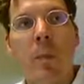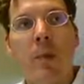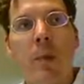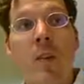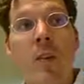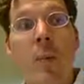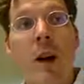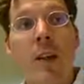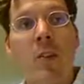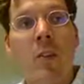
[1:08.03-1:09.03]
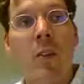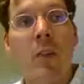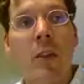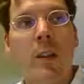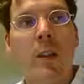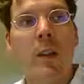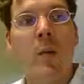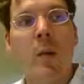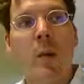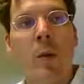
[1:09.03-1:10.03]
This is a biased coin,
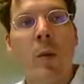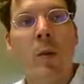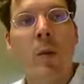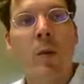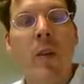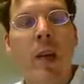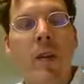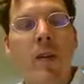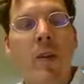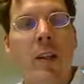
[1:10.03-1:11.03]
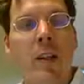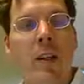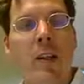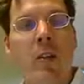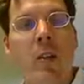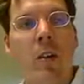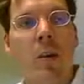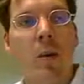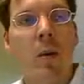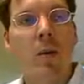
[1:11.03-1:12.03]
where the probability of a head is not necessarily
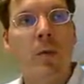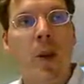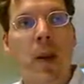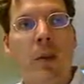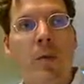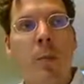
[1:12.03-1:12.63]
0.5.